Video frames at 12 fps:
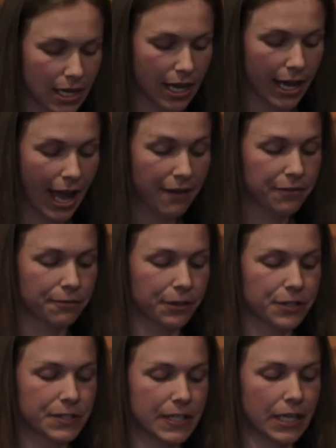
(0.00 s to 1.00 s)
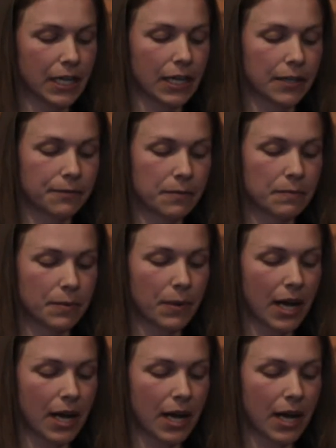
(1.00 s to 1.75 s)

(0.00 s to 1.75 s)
I have a verse here from the